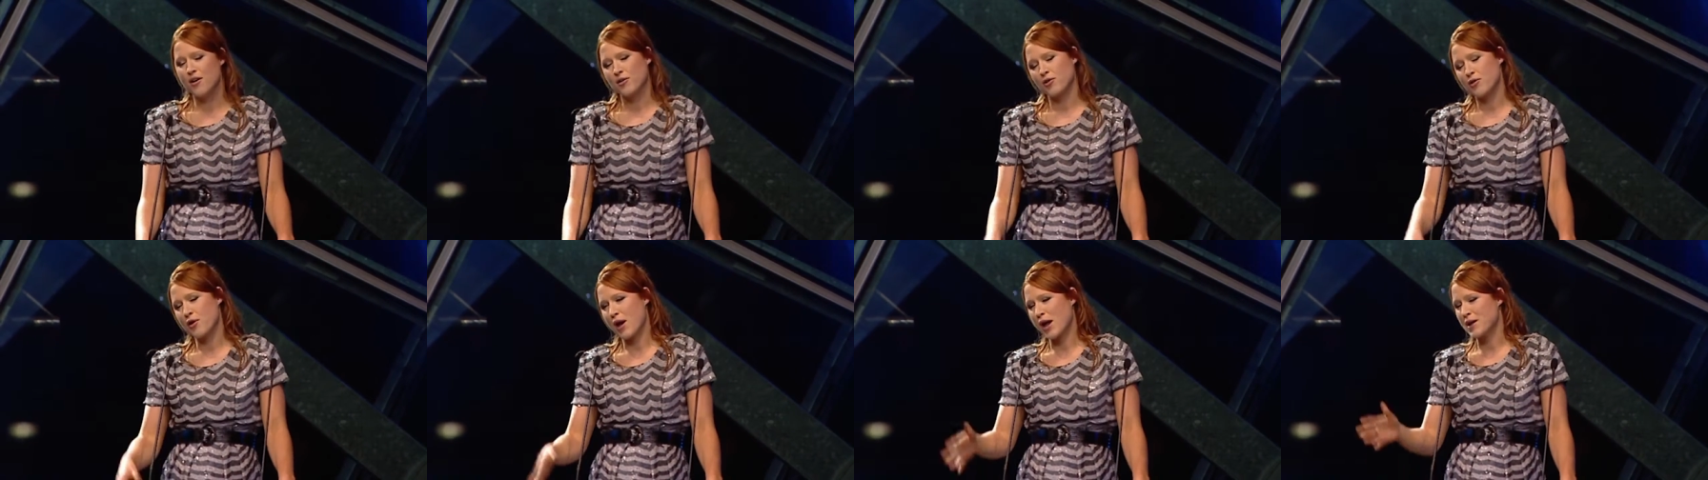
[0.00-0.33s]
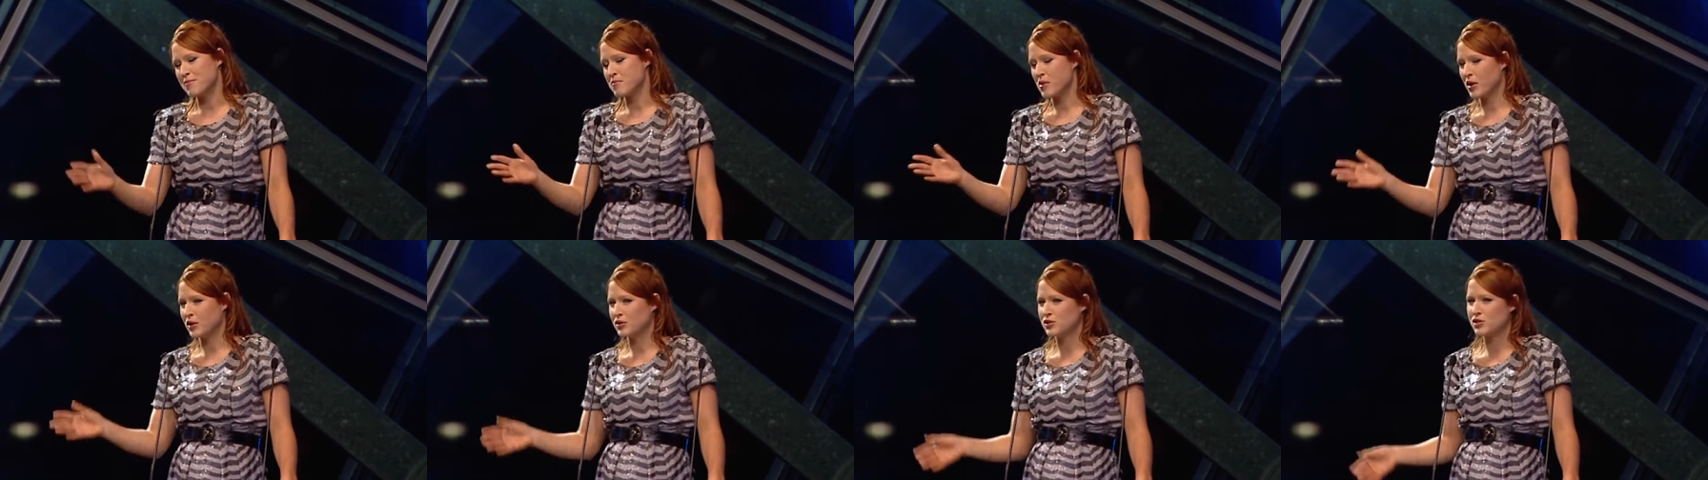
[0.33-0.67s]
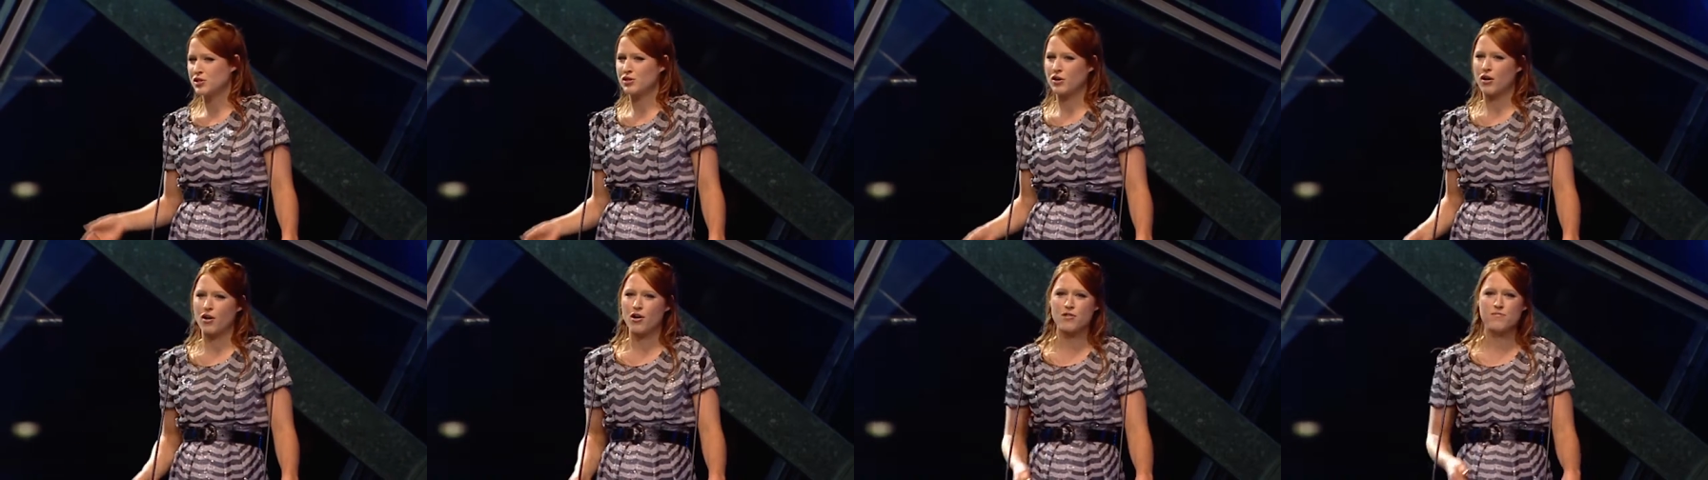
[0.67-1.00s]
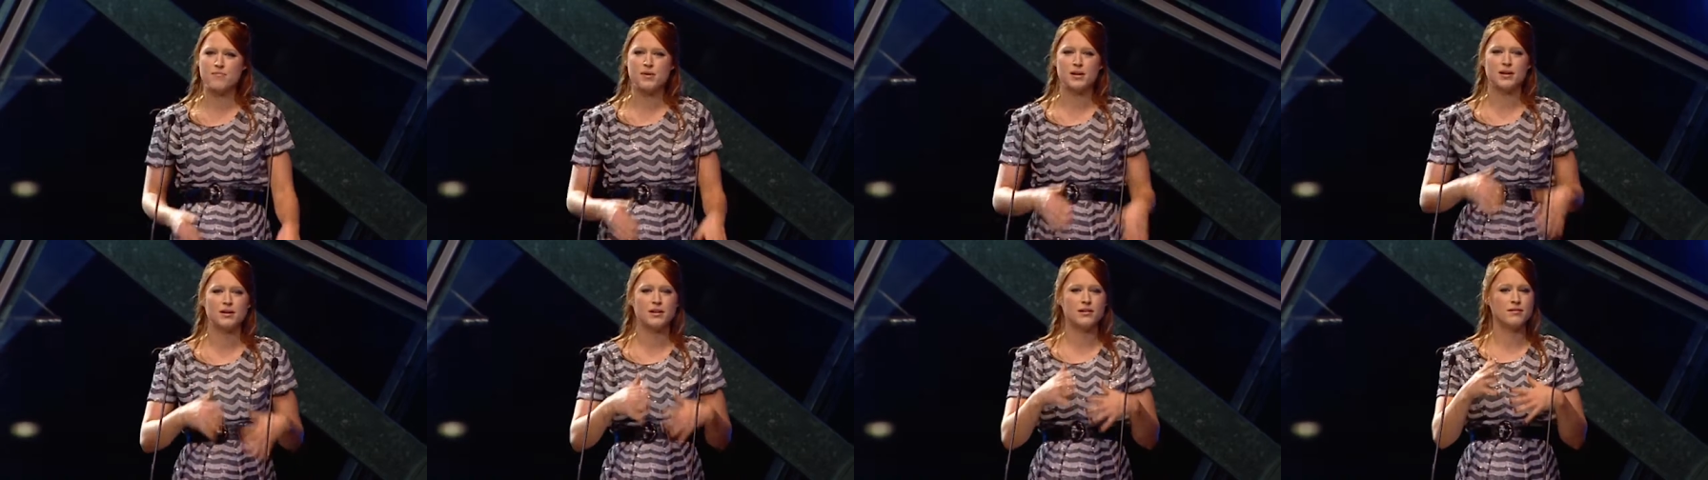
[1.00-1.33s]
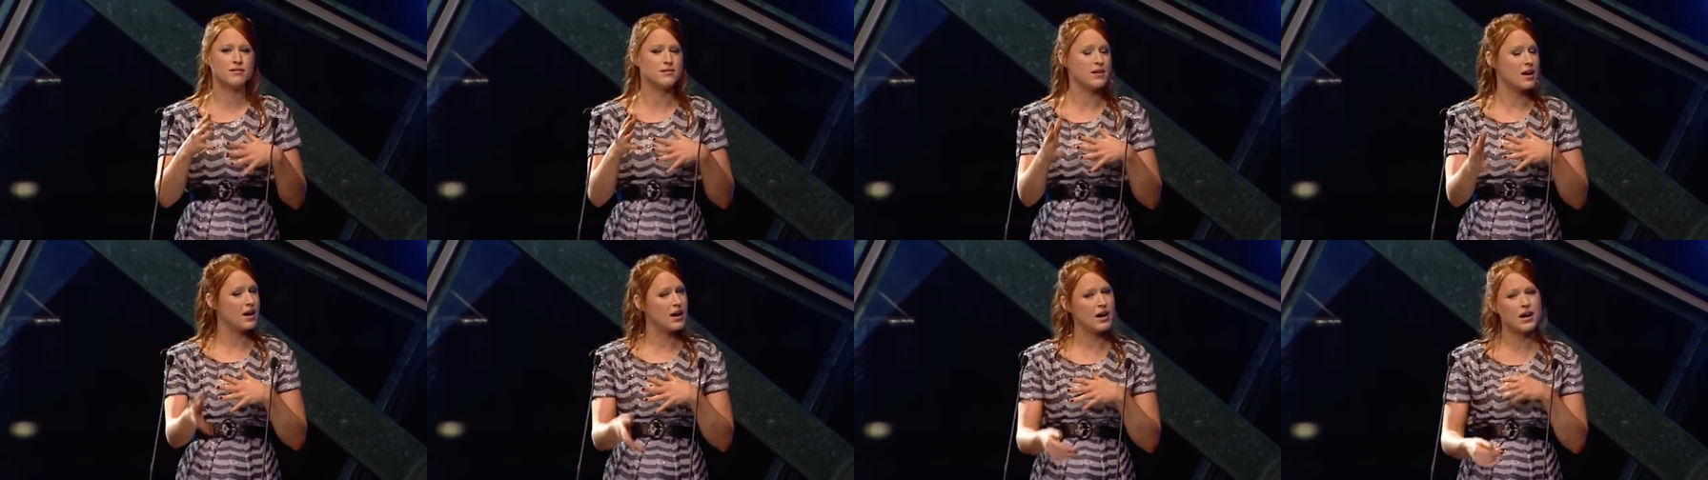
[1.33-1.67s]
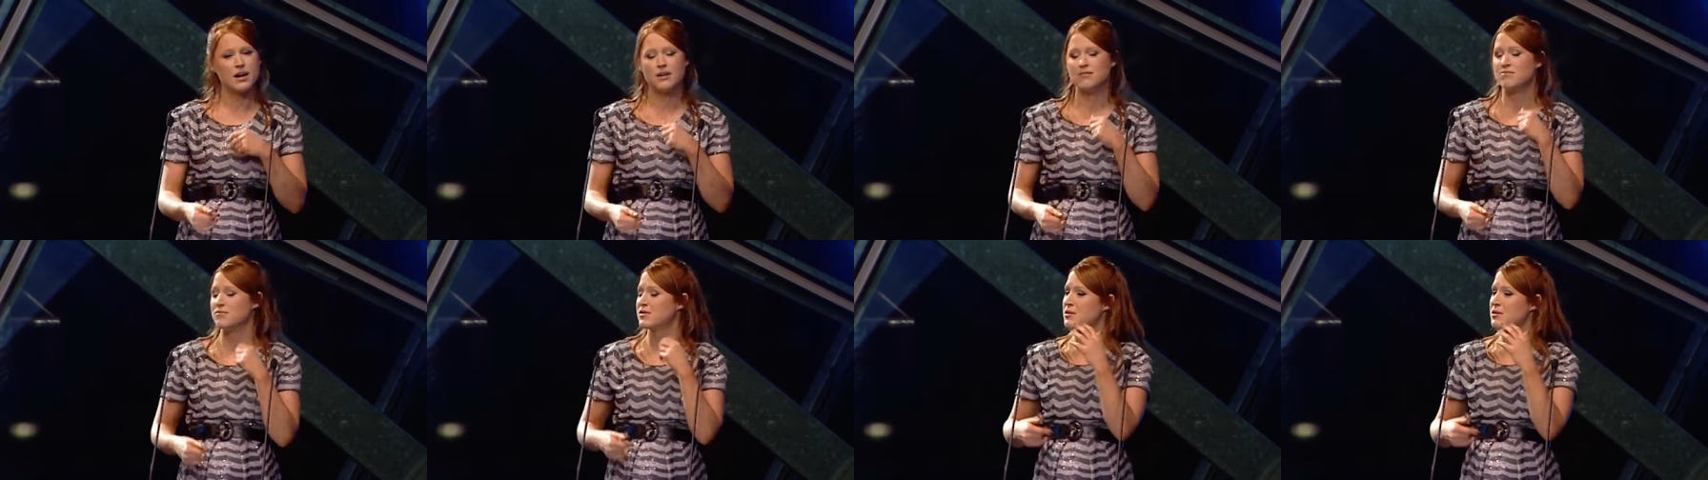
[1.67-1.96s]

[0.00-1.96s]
created my own show, been in um,